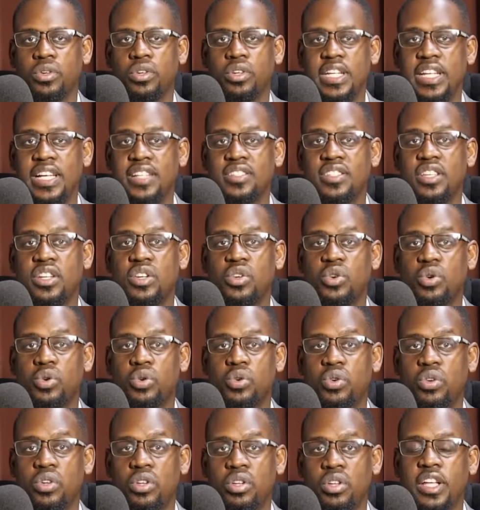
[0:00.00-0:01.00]
He doesn't
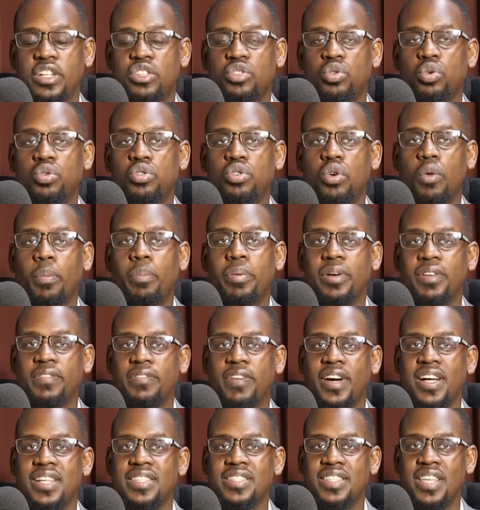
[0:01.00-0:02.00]
know that Ruto
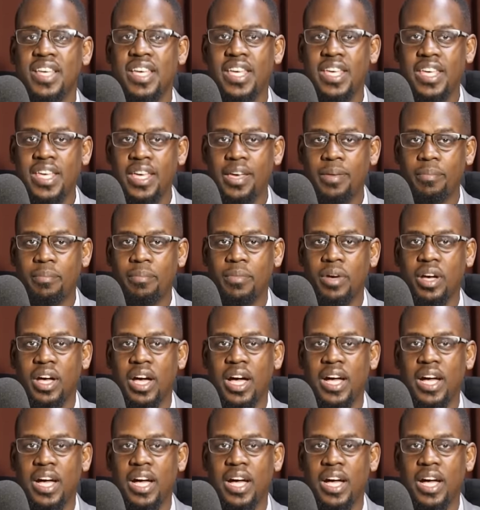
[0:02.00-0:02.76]
prefers him